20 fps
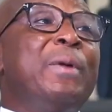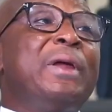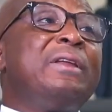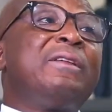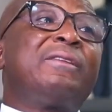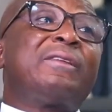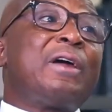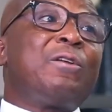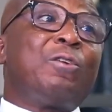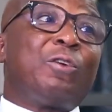may
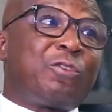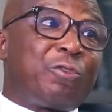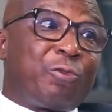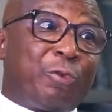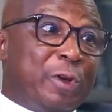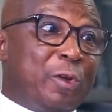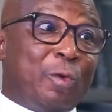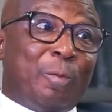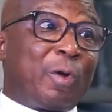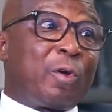decide not to
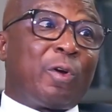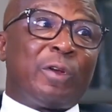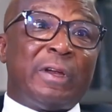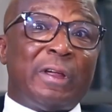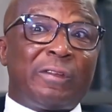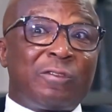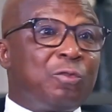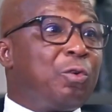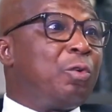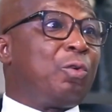renew,
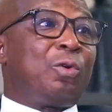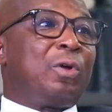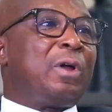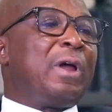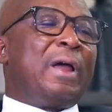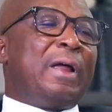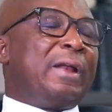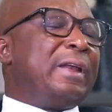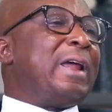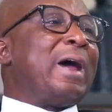because
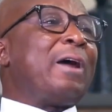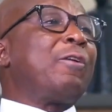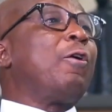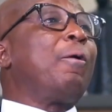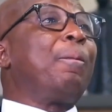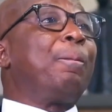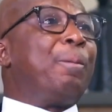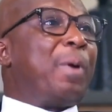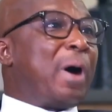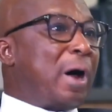they are
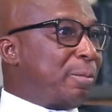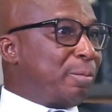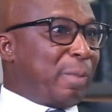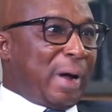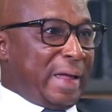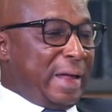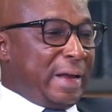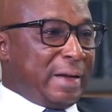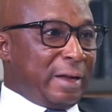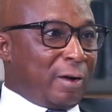not bound
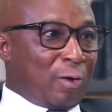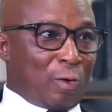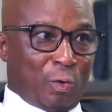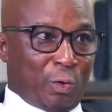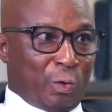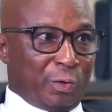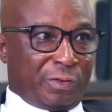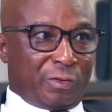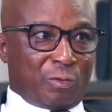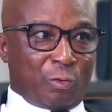by any
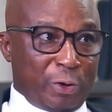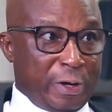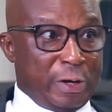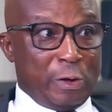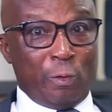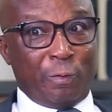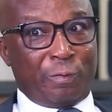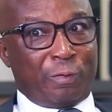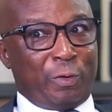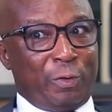clause to
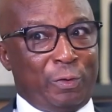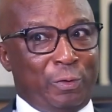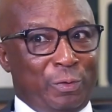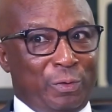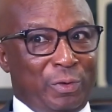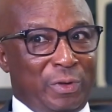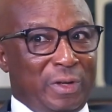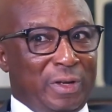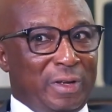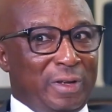renew for
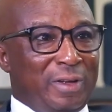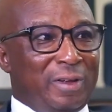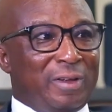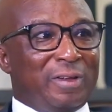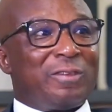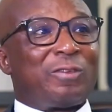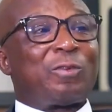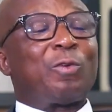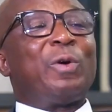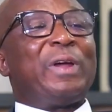you.
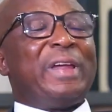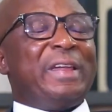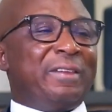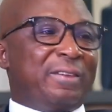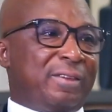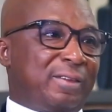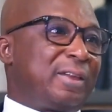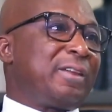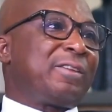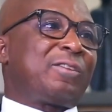So
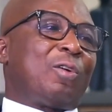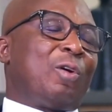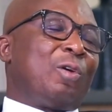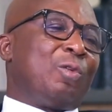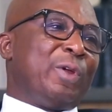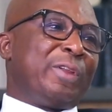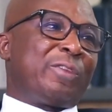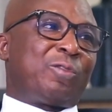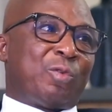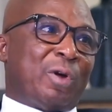insist
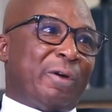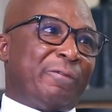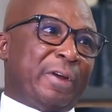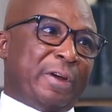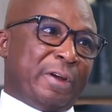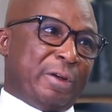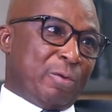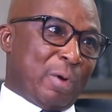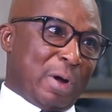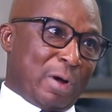always to have
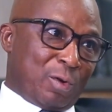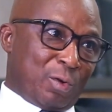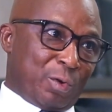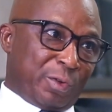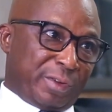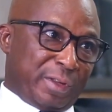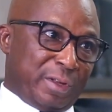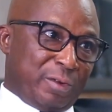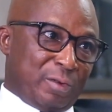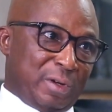a renewal
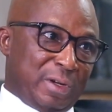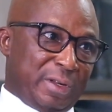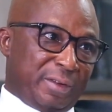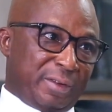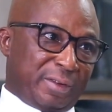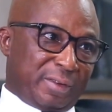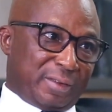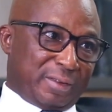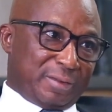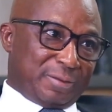clause in your
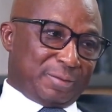lease.